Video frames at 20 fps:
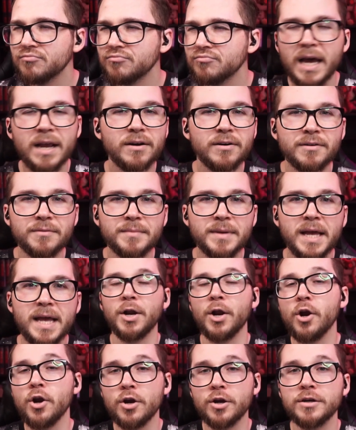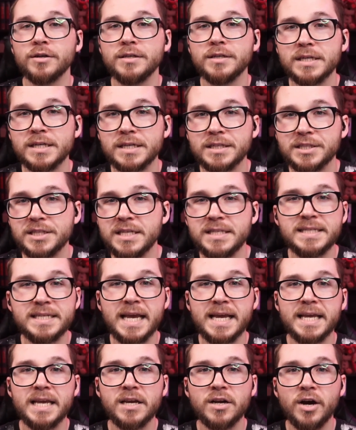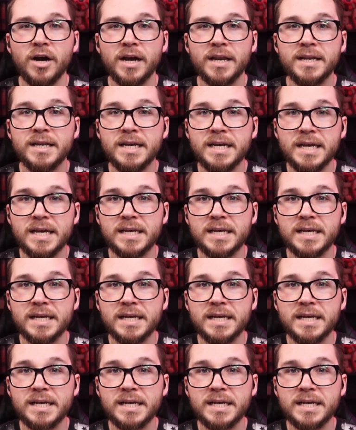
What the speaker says: I don't know. But her, she's taking on